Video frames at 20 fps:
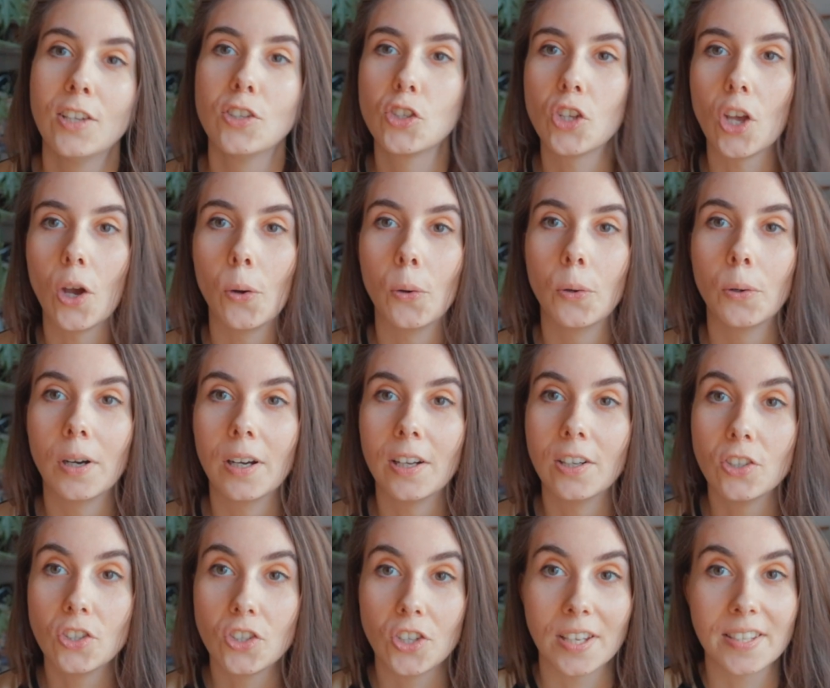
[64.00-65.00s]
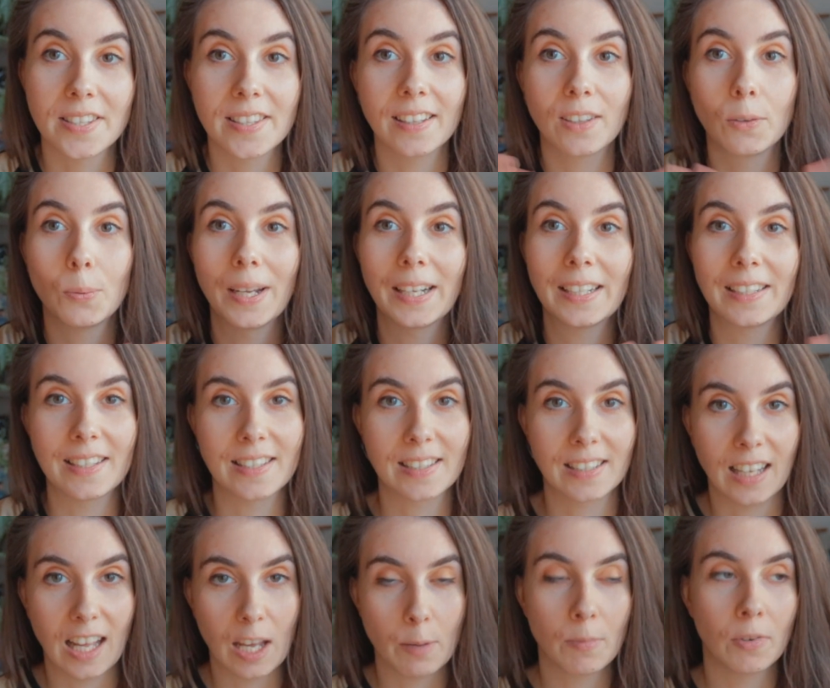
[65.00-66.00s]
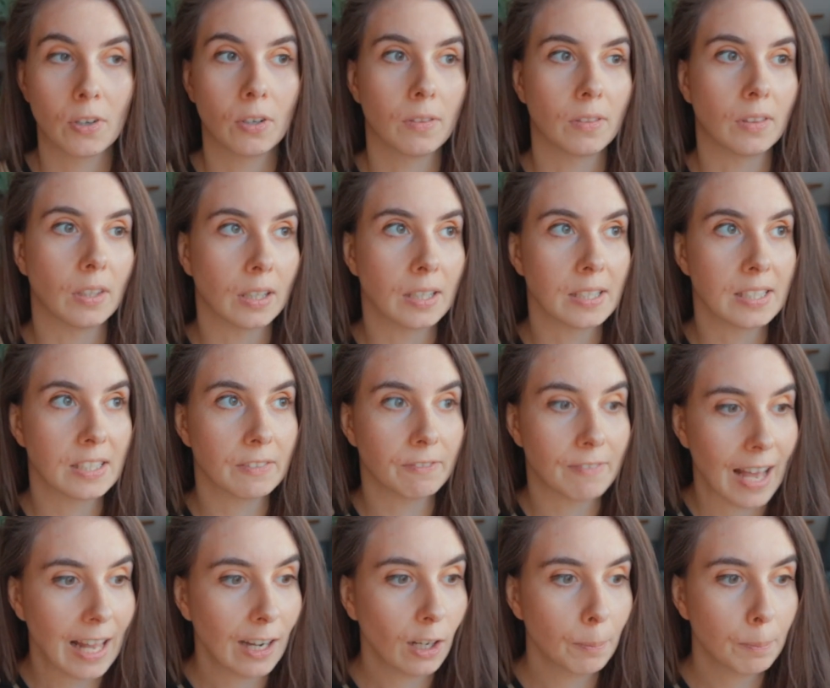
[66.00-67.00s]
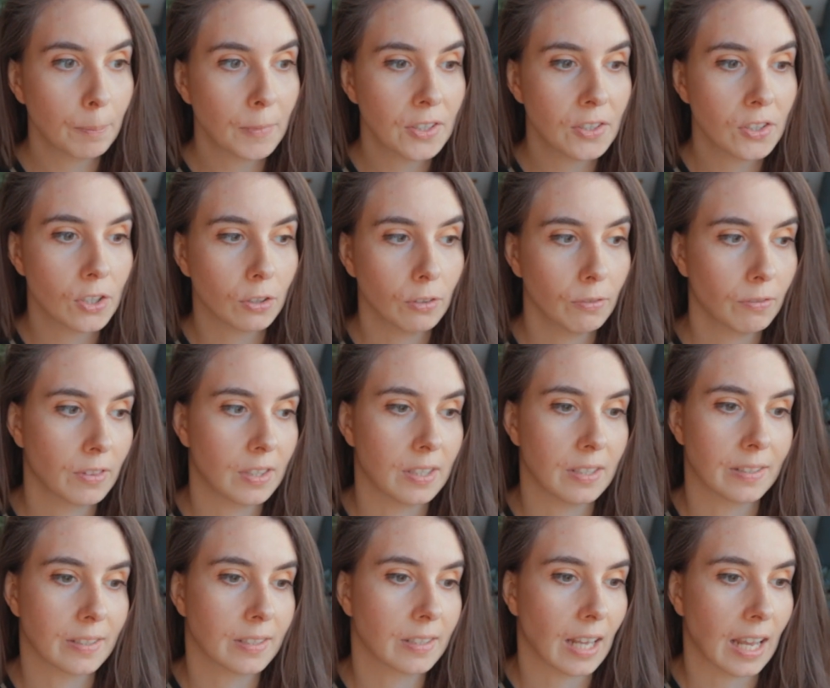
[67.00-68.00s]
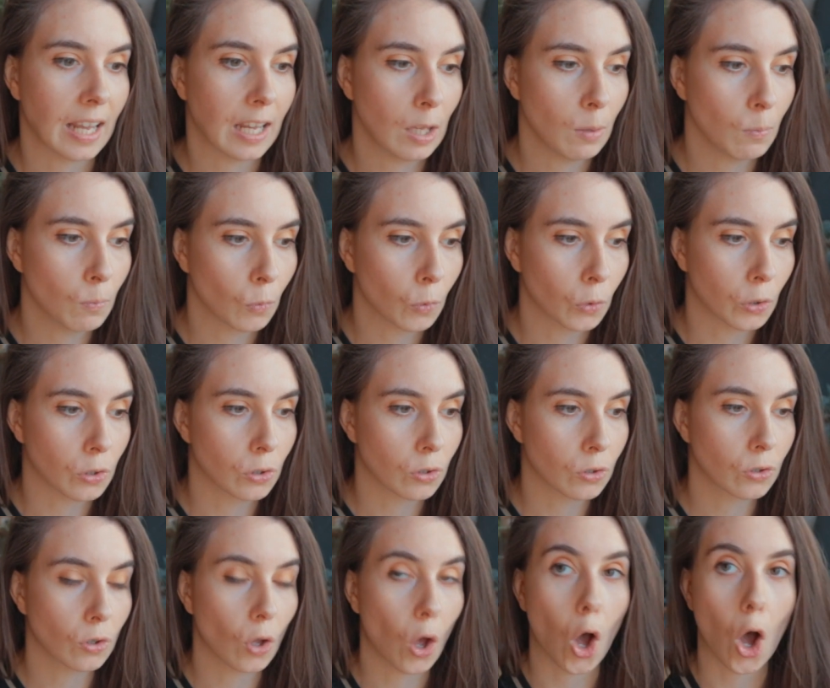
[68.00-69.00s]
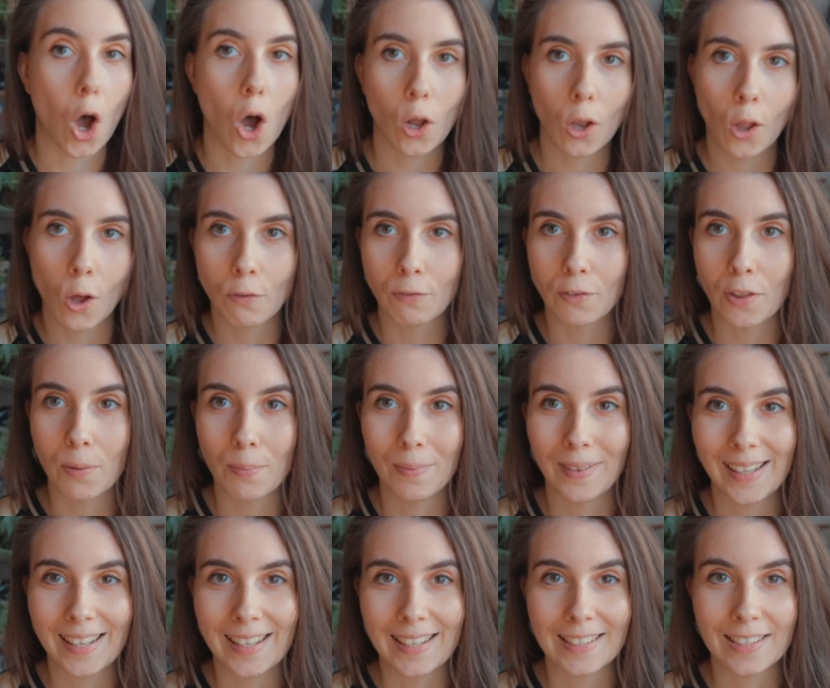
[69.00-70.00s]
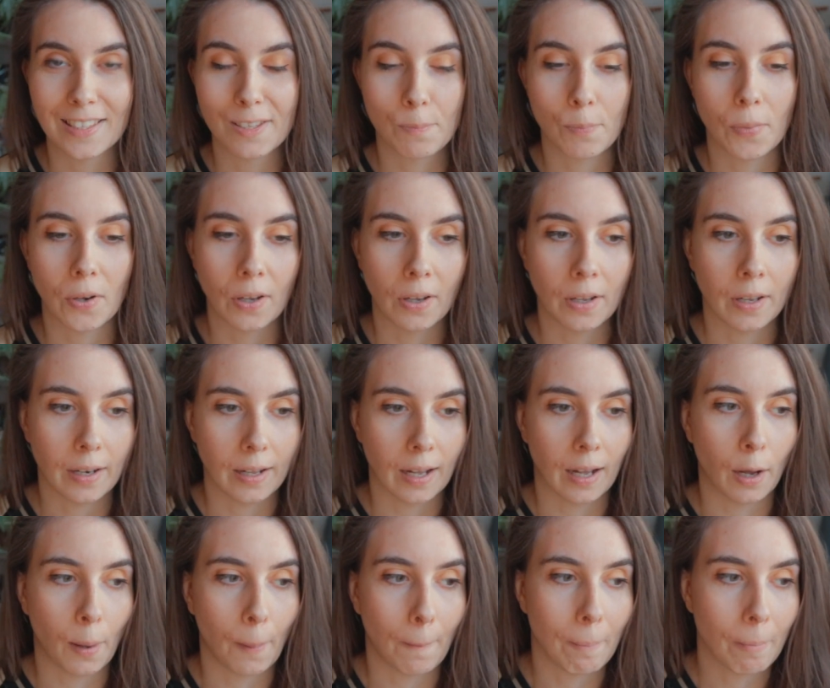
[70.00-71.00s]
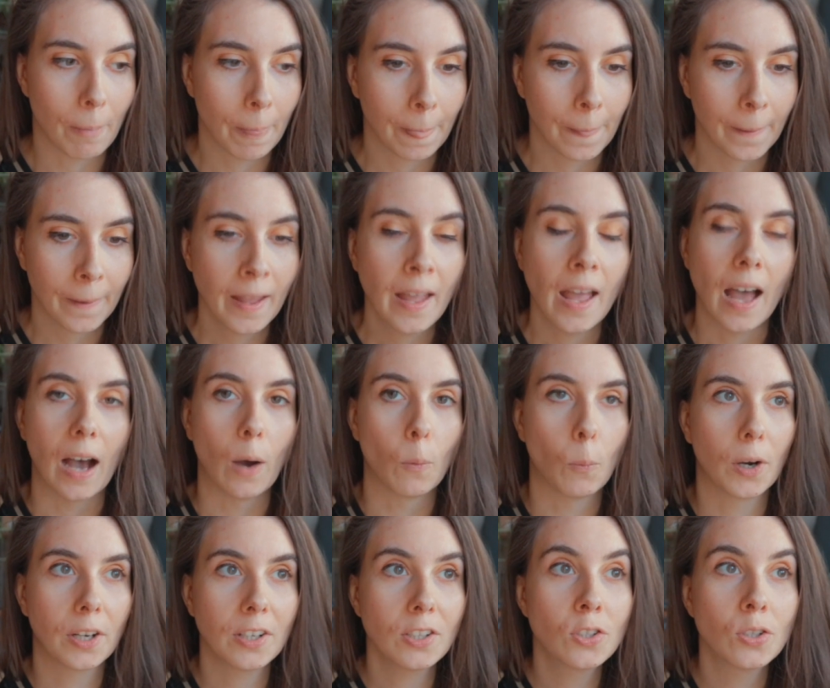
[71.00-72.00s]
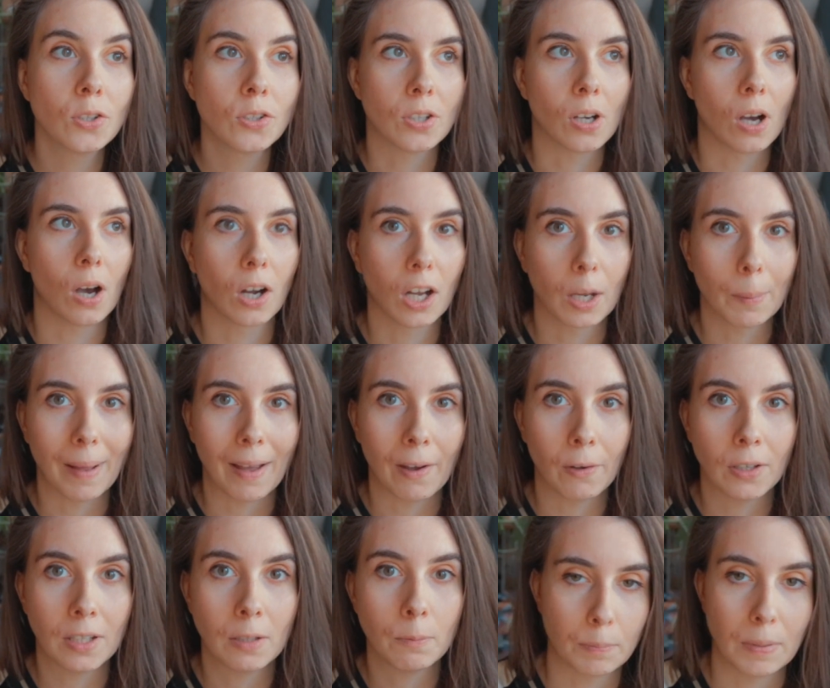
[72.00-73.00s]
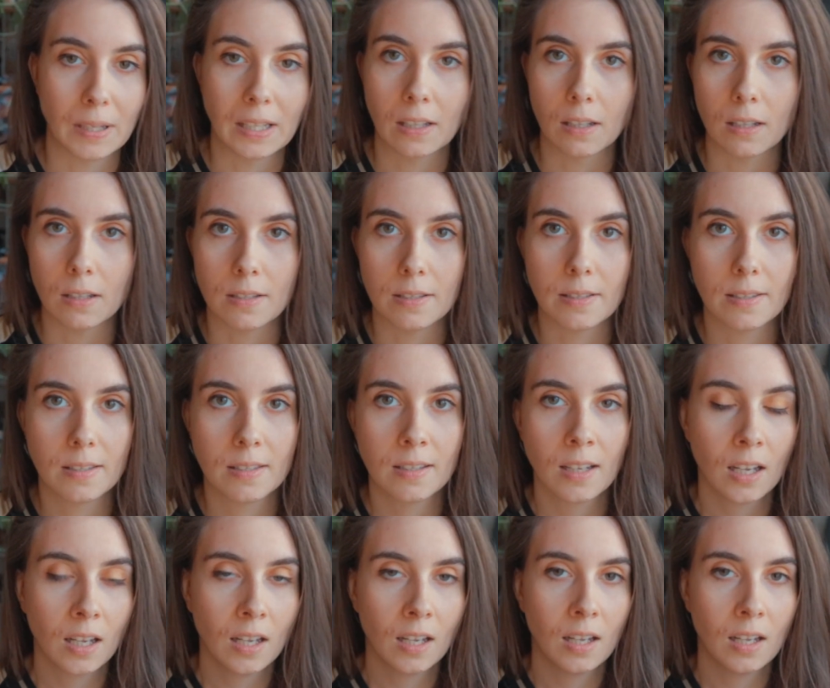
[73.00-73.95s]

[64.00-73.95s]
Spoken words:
So just a quick disclaimer, the development of this game was all over the place, but I wanted to talk about it because